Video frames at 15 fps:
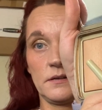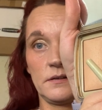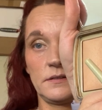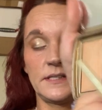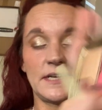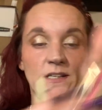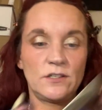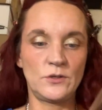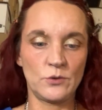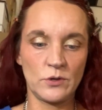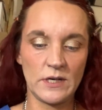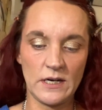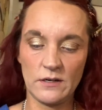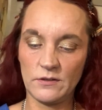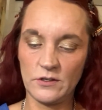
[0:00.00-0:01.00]
dead as a
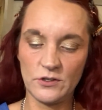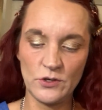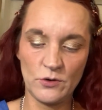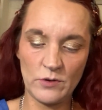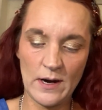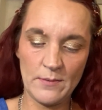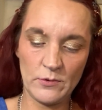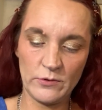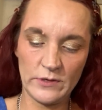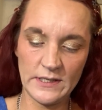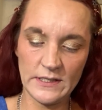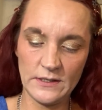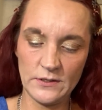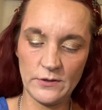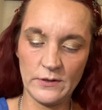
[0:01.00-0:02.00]
doornail. There's no rhyme or
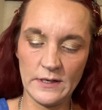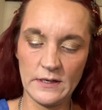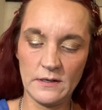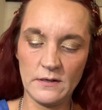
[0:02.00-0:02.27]
reason to it.